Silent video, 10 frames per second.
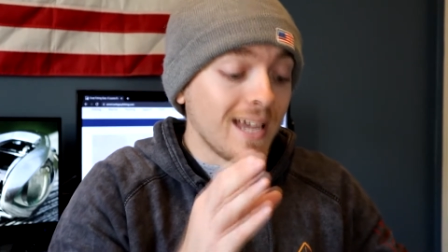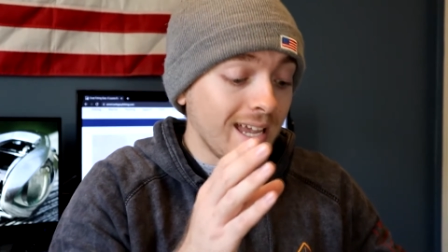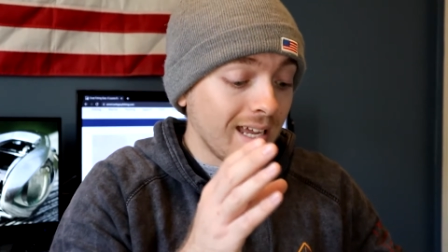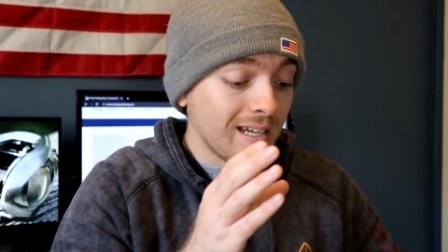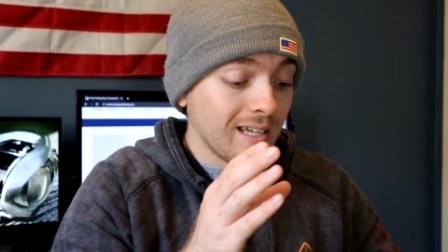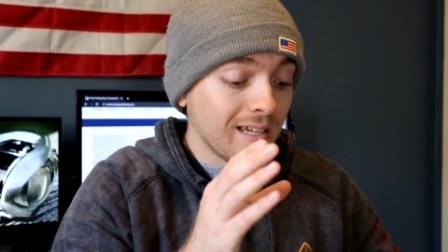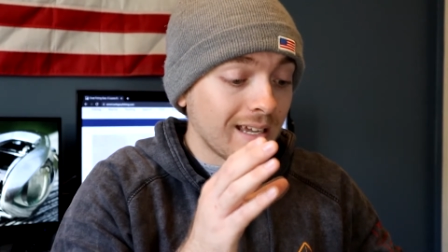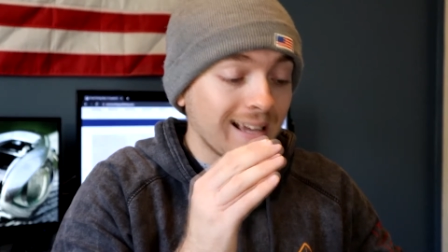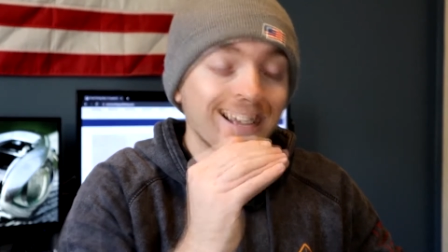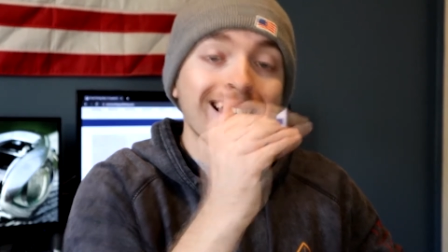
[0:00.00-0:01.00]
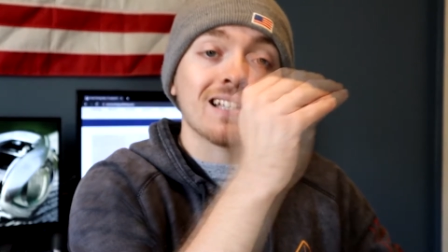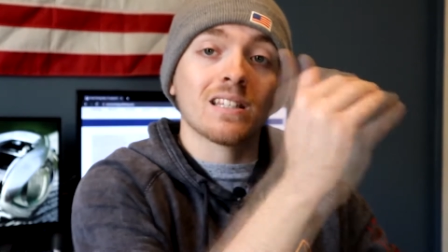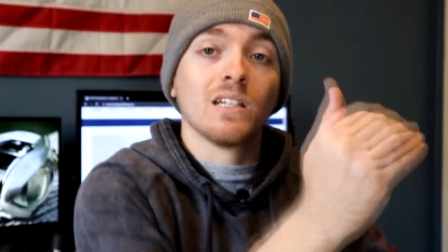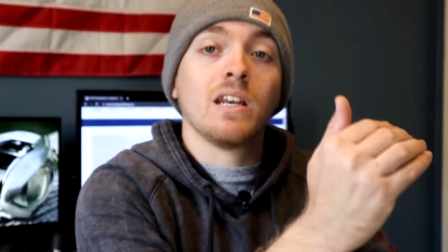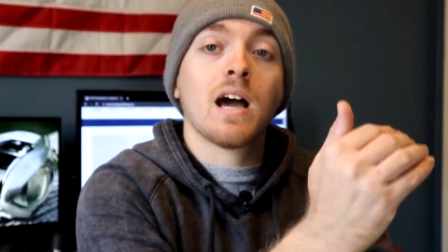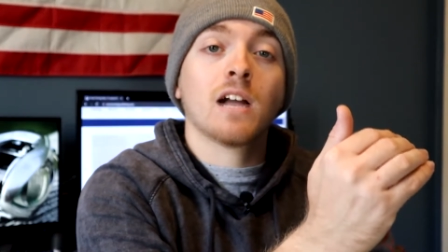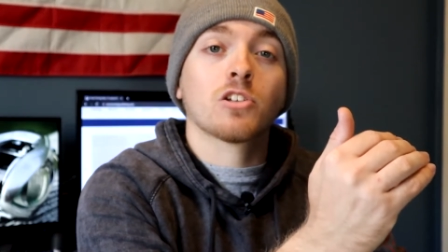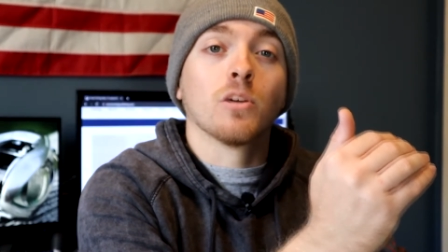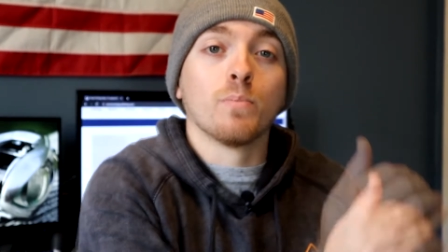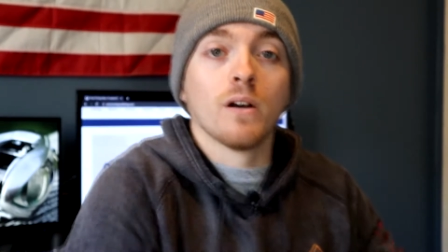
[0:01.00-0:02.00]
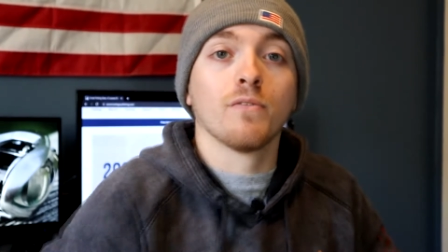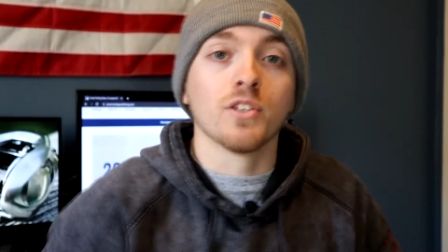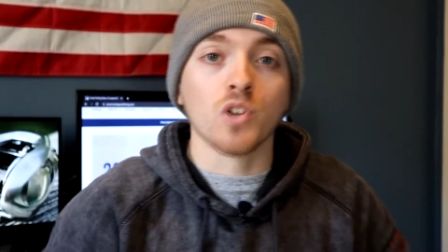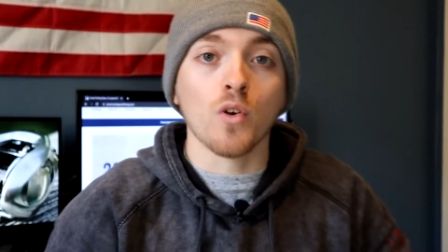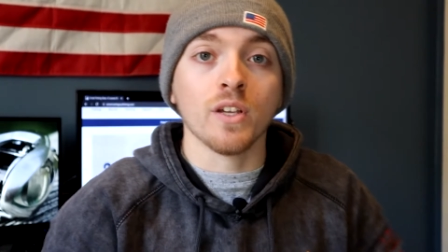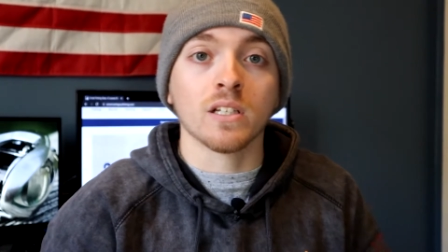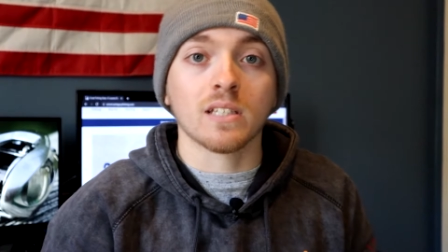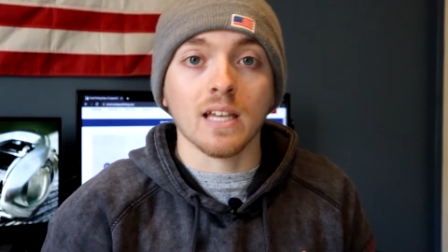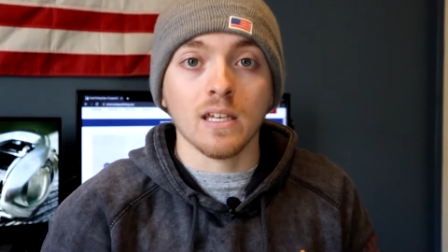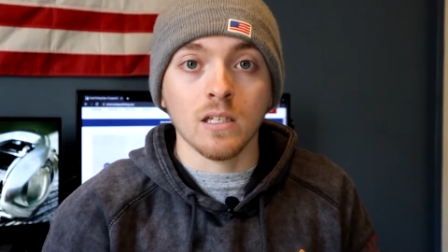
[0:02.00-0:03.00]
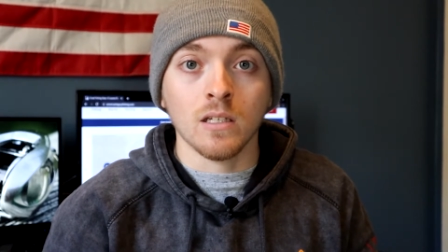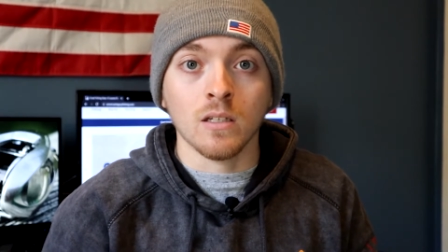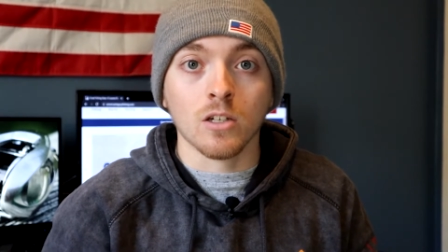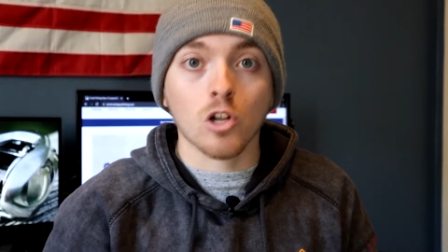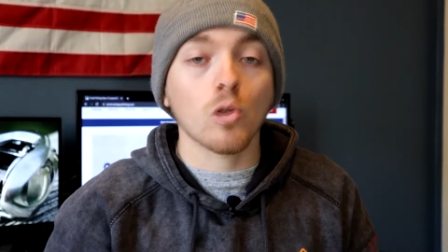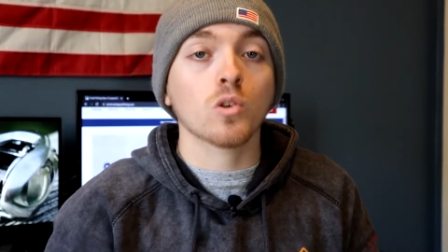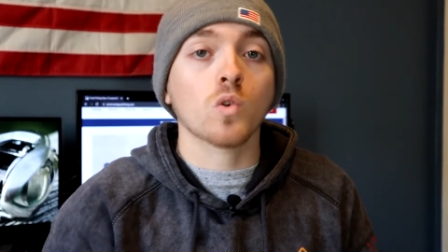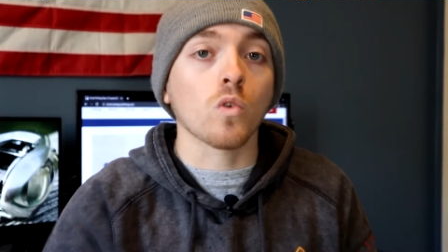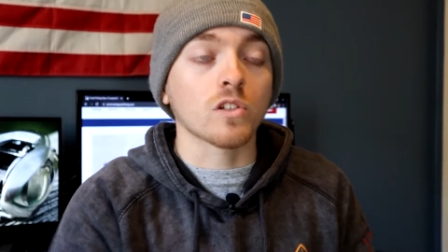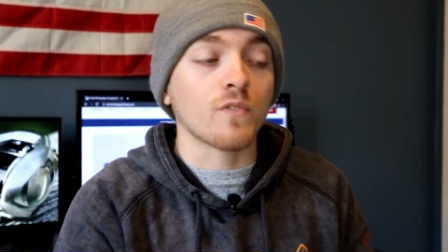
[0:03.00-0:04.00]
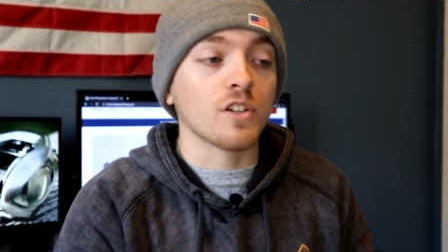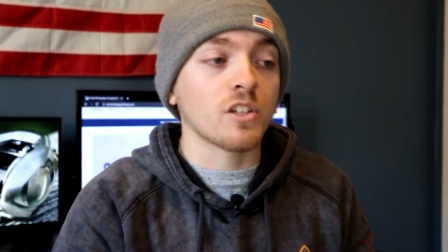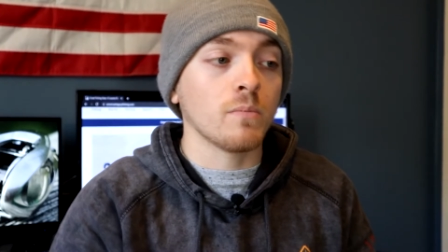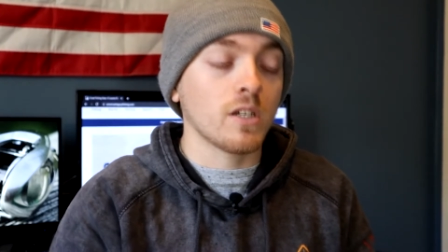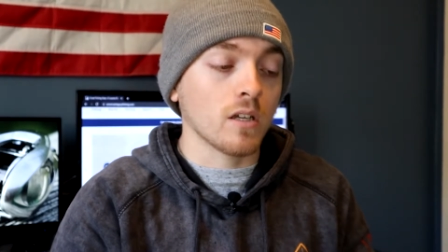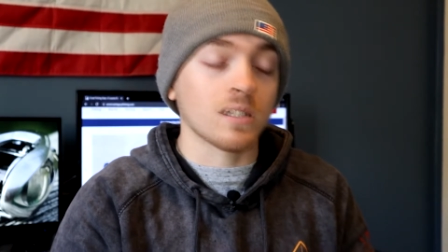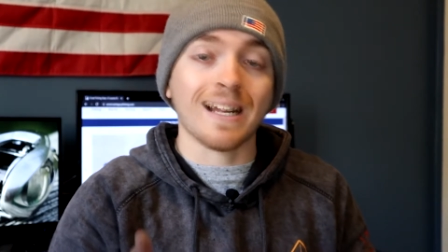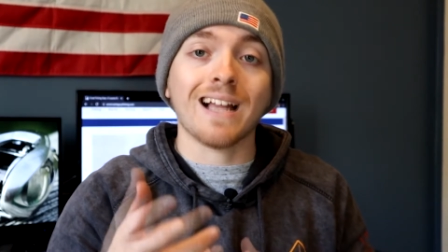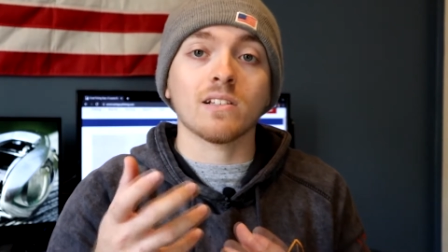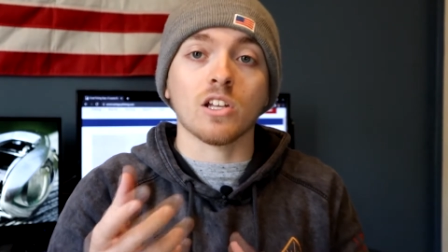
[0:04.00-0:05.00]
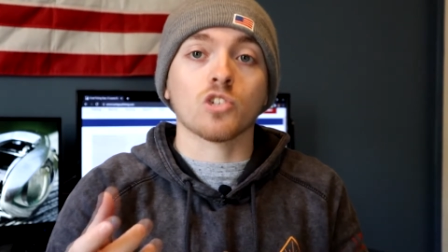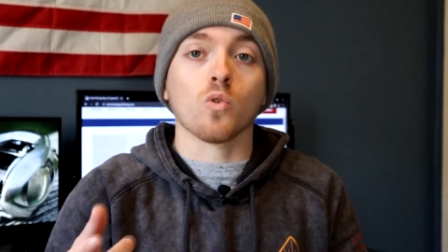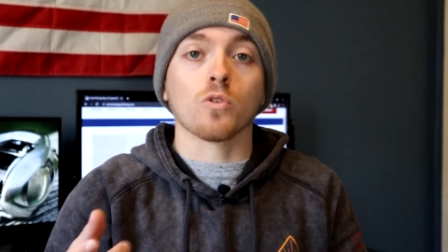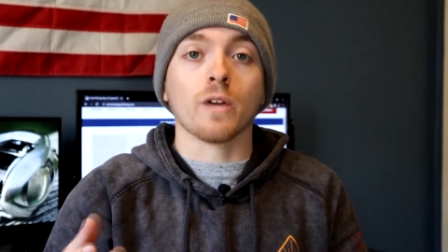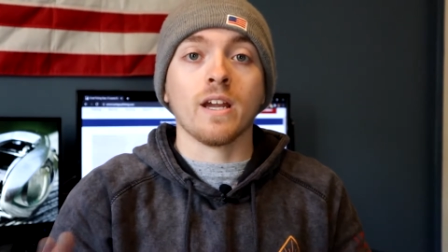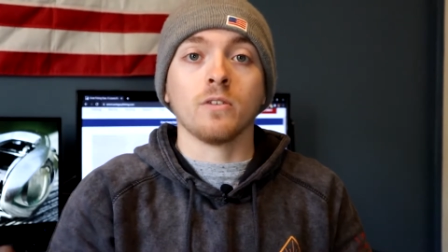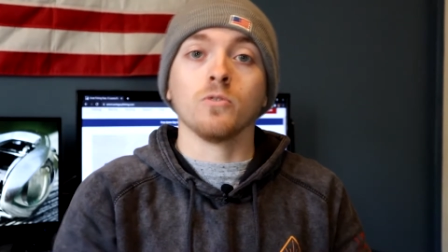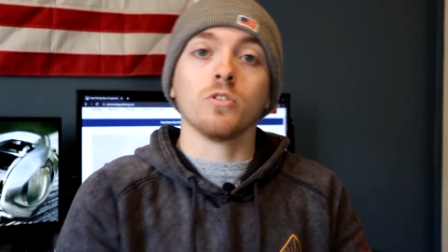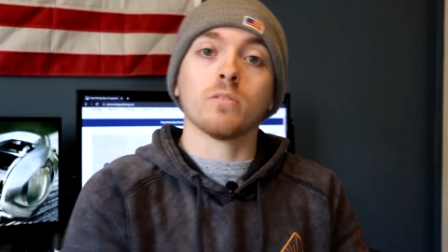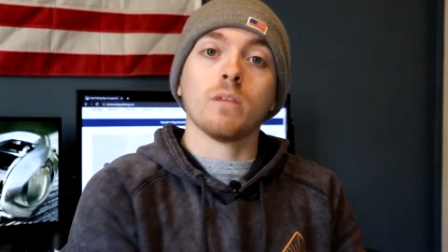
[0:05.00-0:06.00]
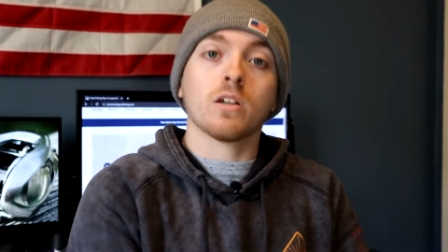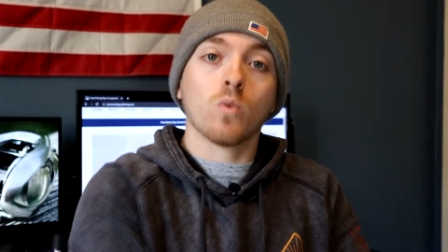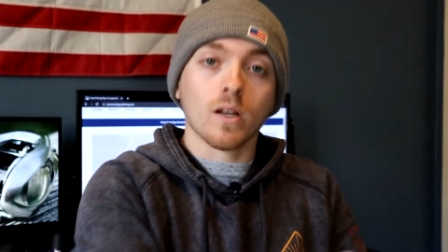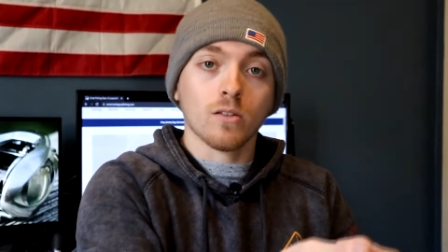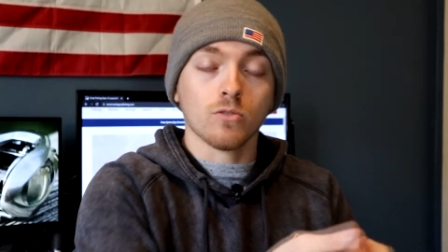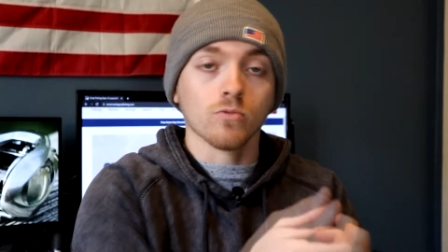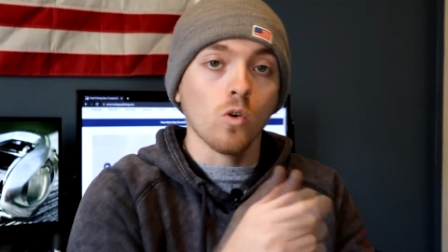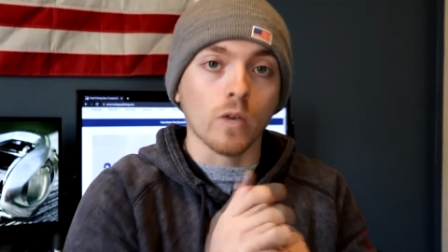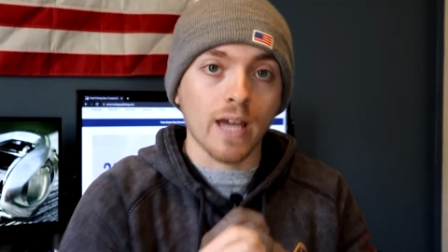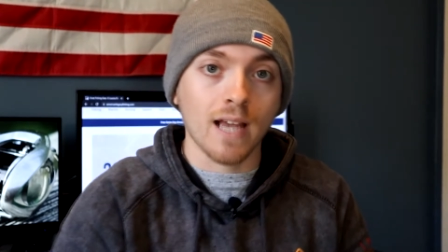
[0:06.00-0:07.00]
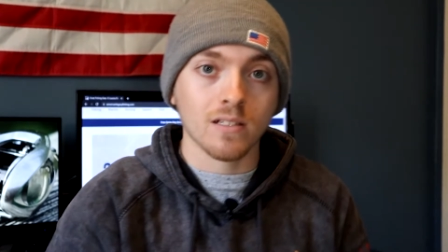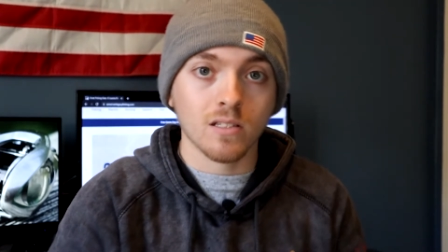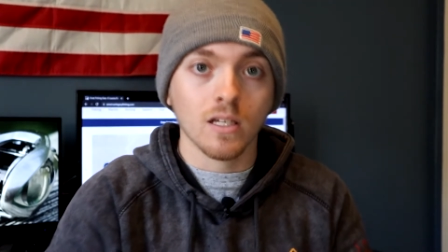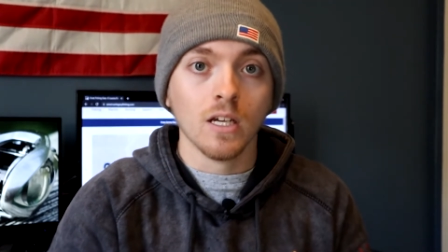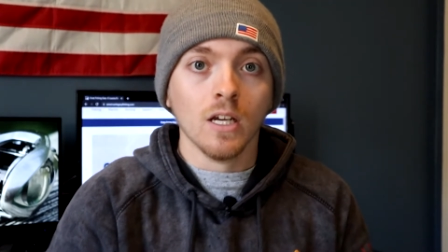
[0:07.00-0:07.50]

it gets the notch above the Zodias in close quarters fishing because it has that shorter handle. You can make quick little roll casts.